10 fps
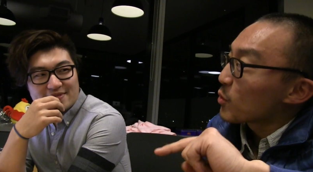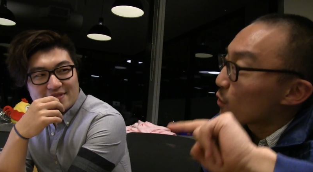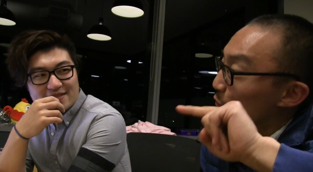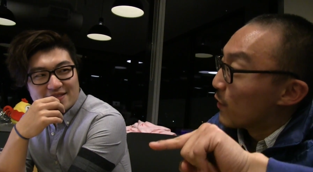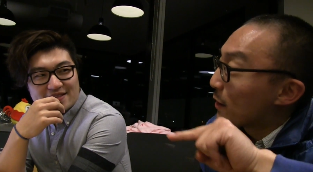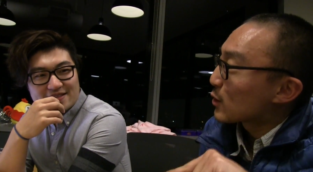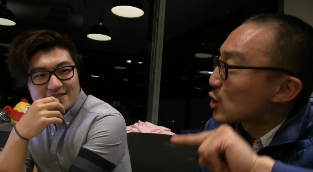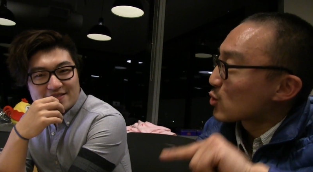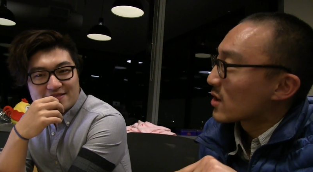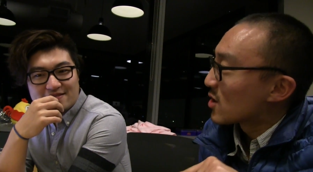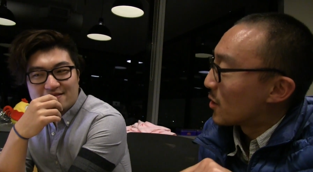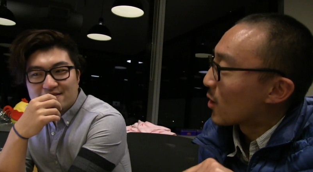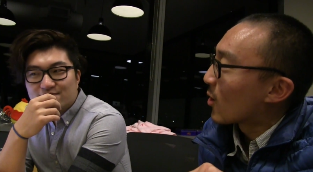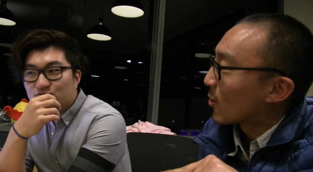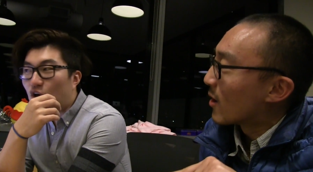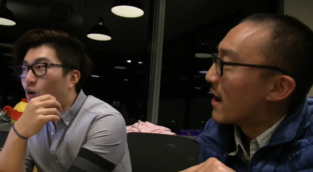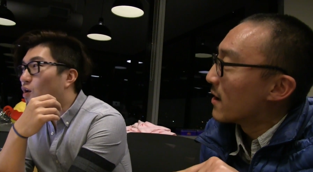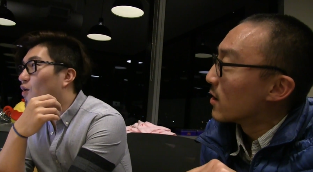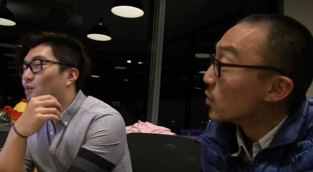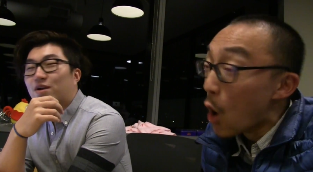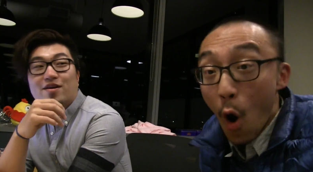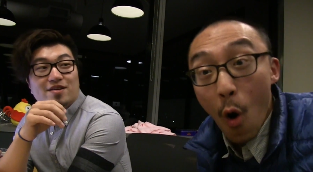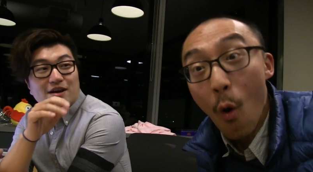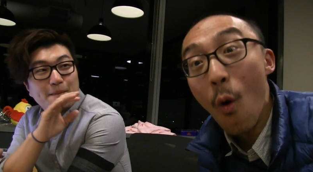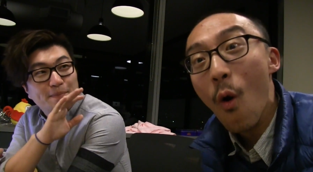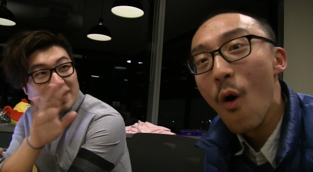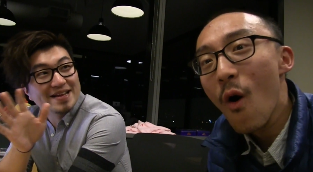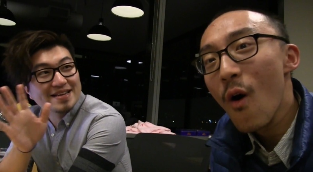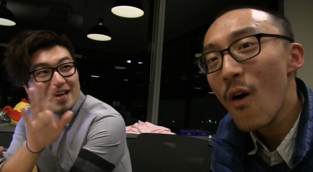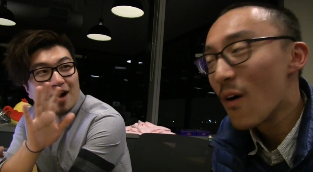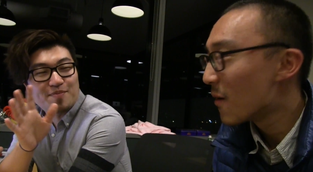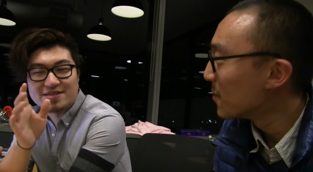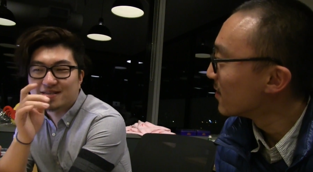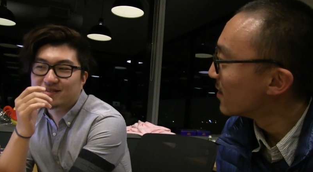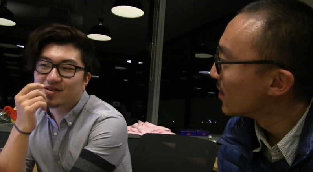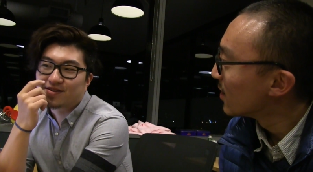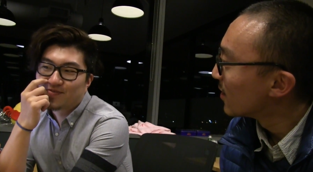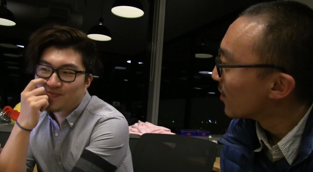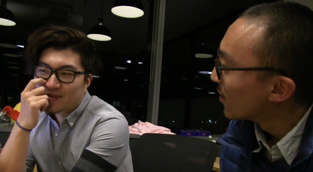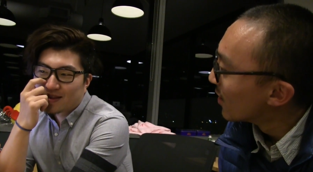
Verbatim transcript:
Speaker 1: probably were very strict on her,
Speaker 2: right? No, no? Completely opposite. So